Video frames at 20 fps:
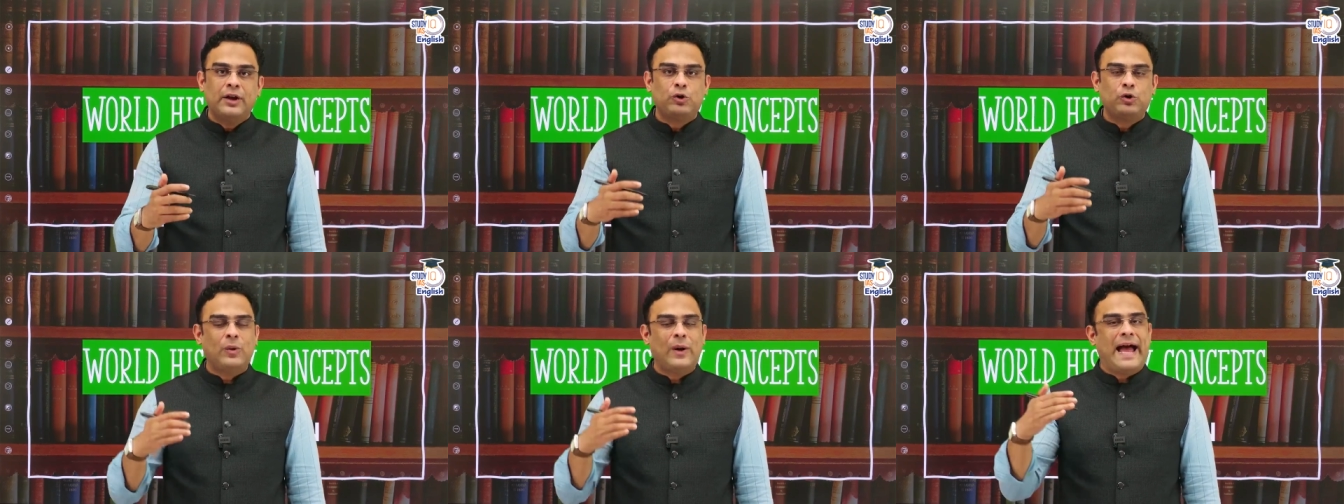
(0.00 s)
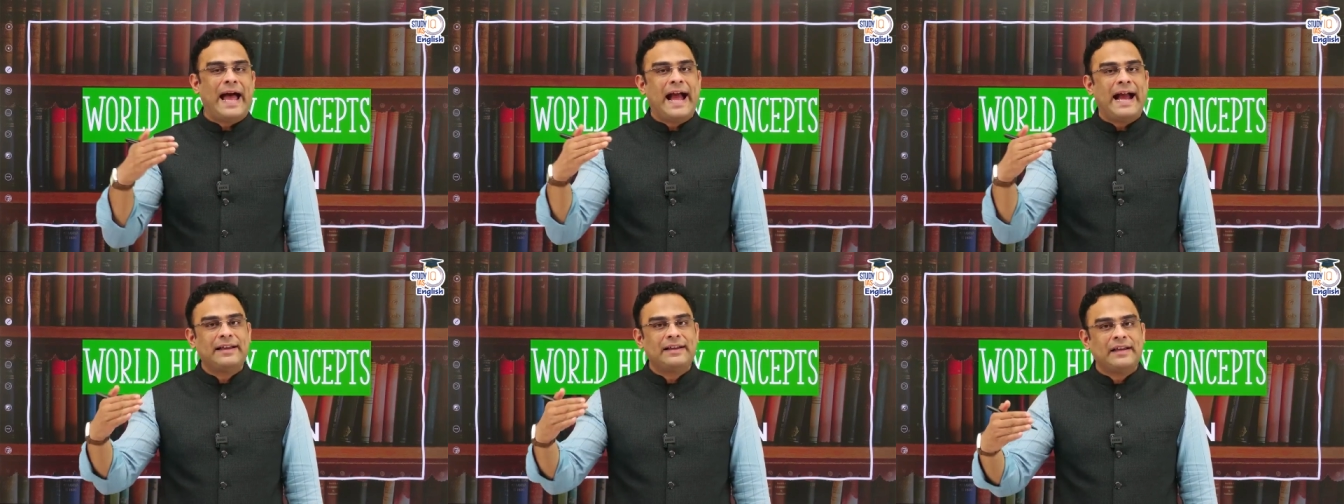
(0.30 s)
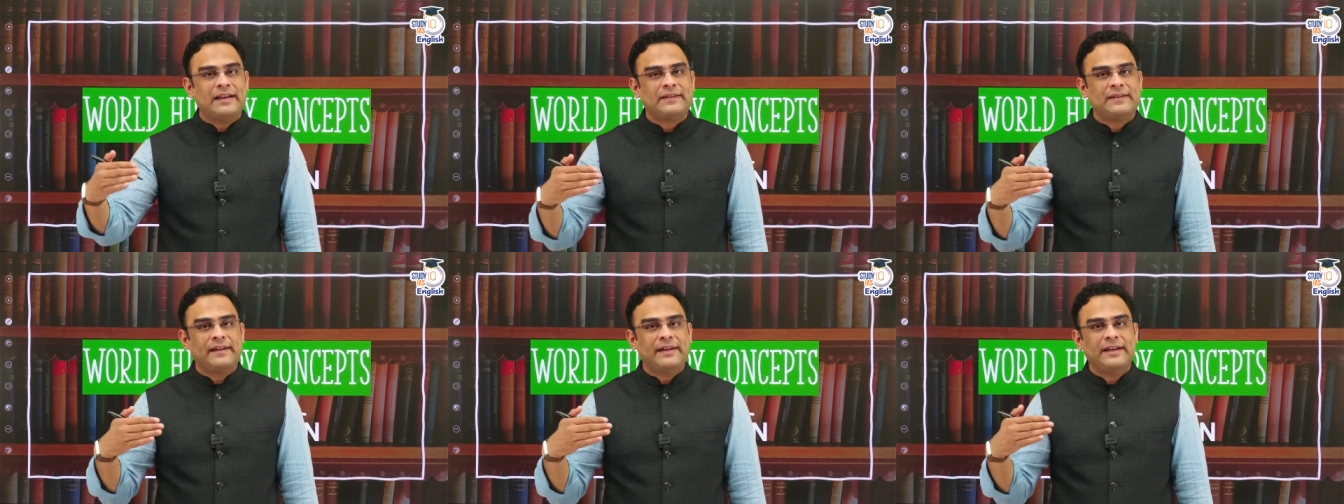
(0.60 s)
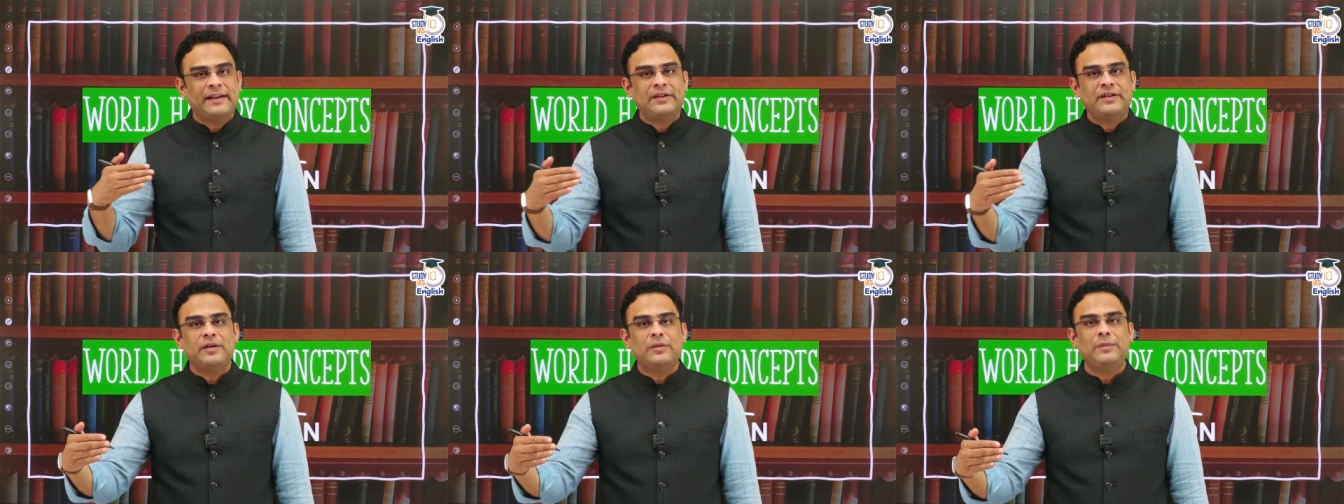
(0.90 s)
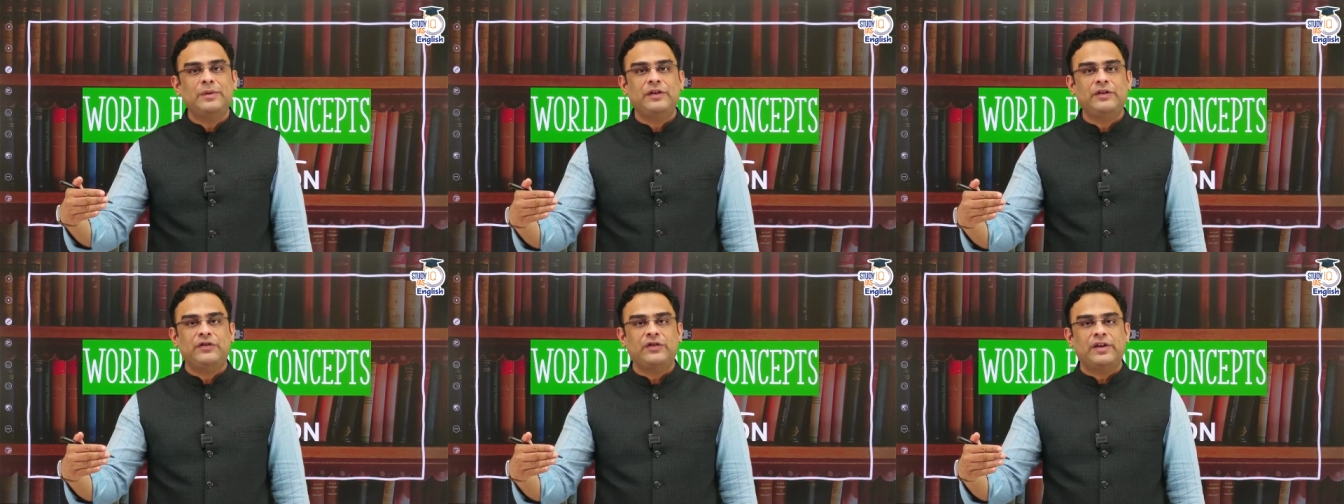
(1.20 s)
to act as
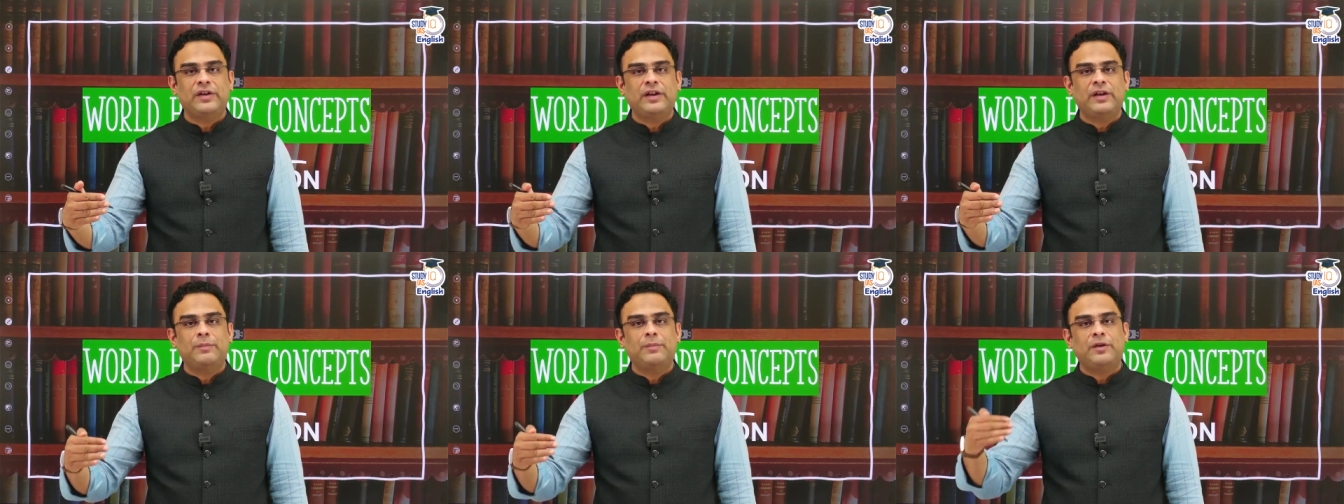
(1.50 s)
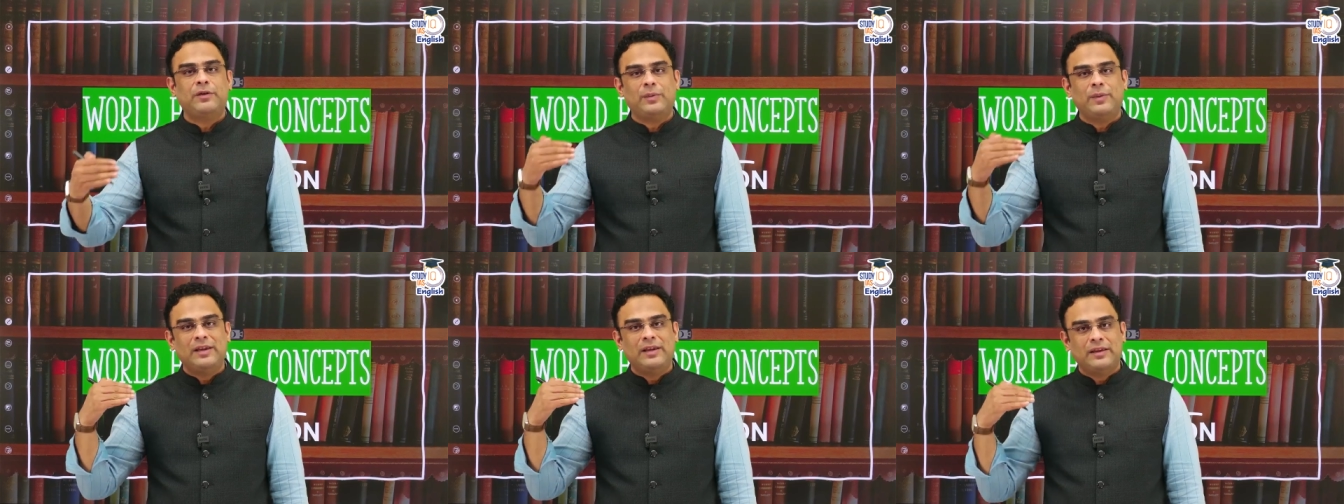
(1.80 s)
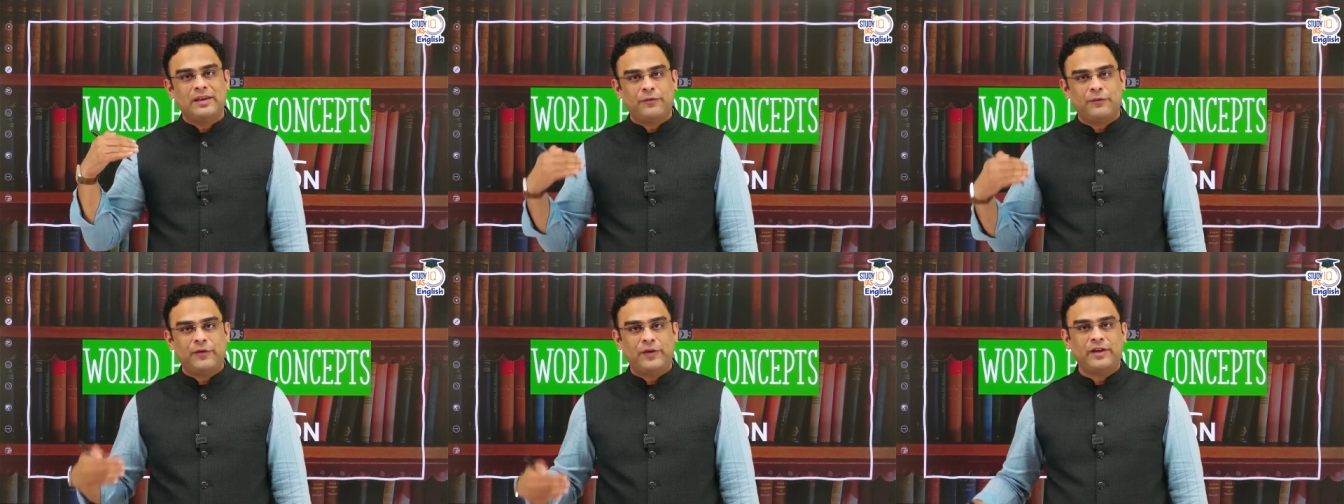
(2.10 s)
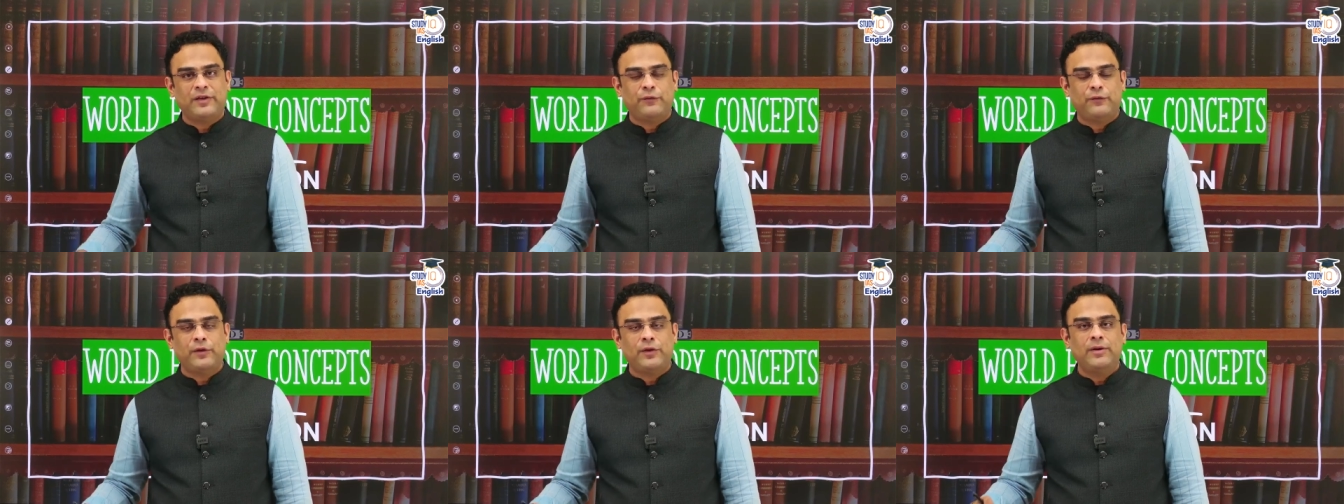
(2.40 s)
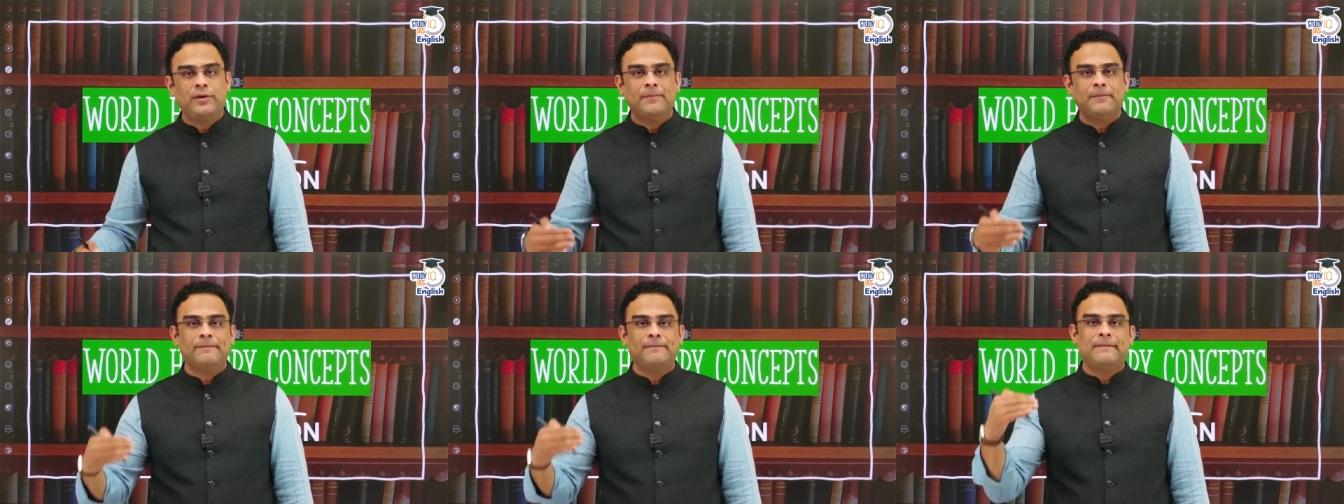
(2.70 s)
intermediary between the
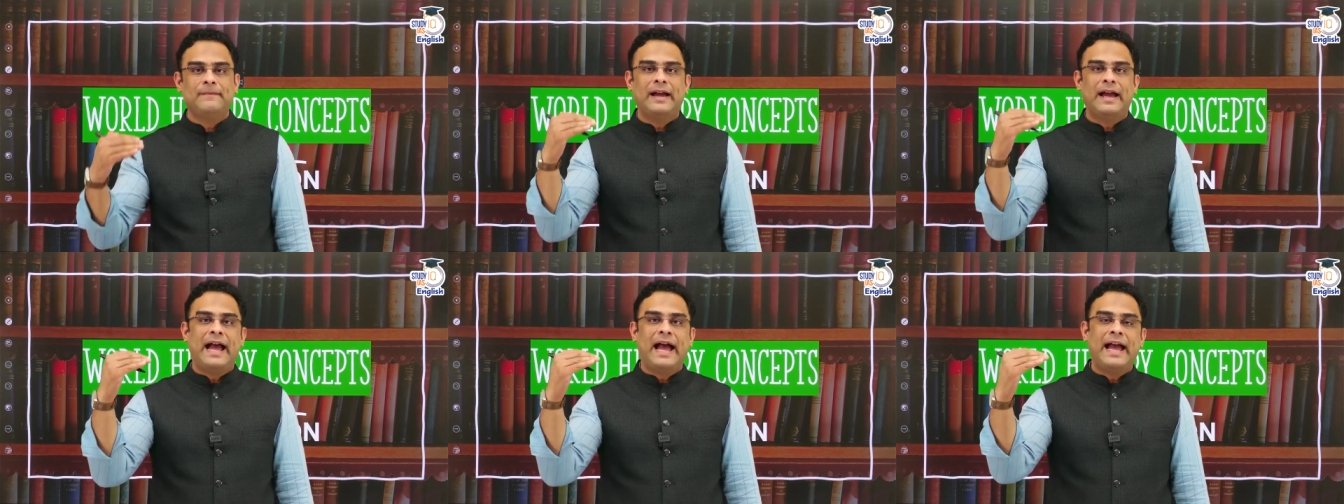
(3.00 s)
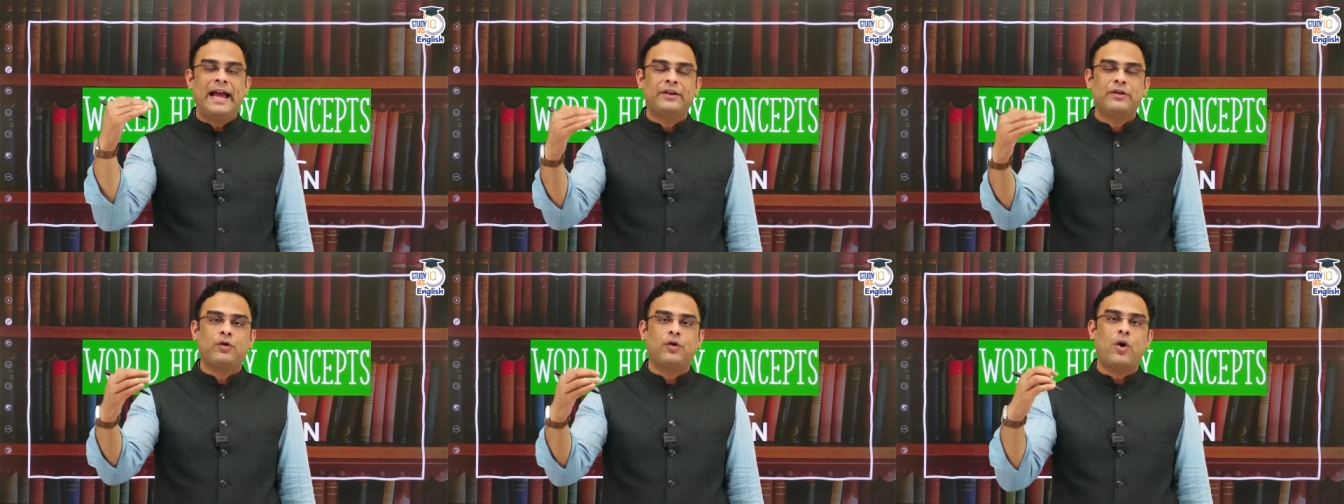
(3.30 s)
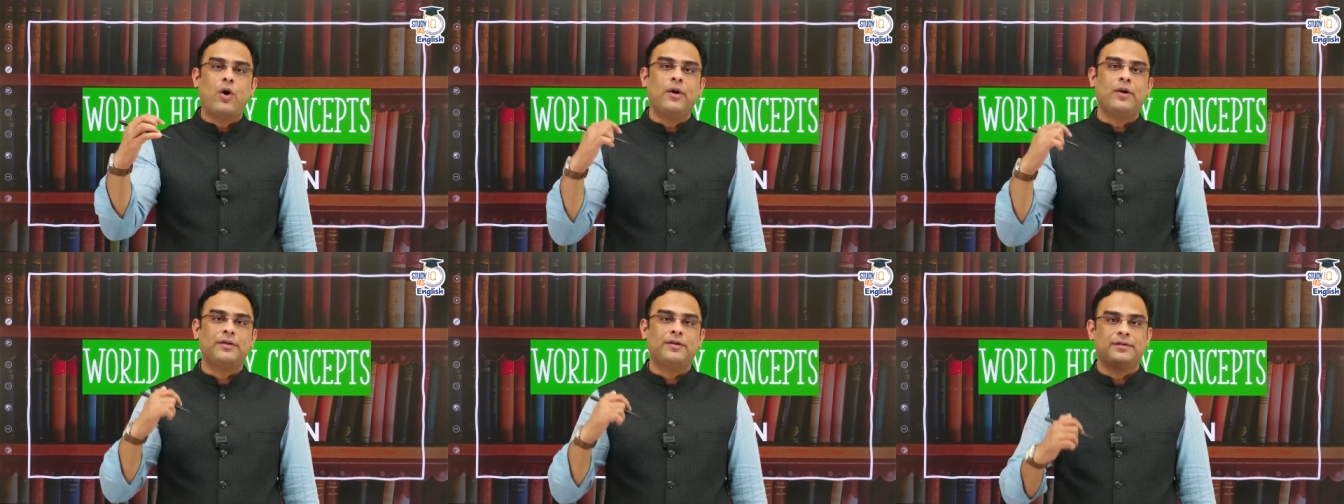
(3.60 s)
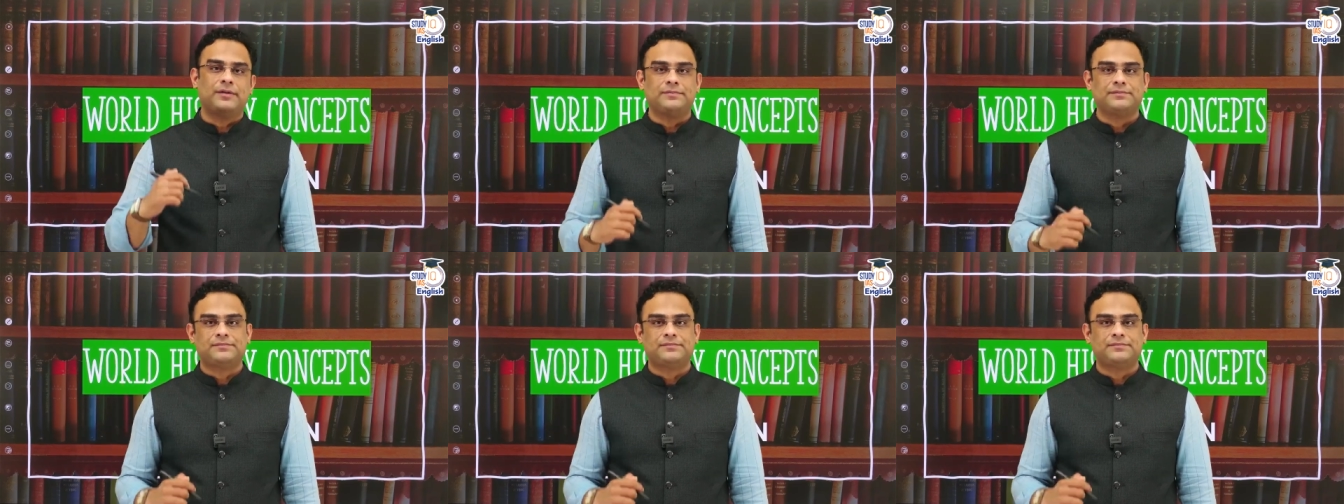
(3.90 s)
faithful and God.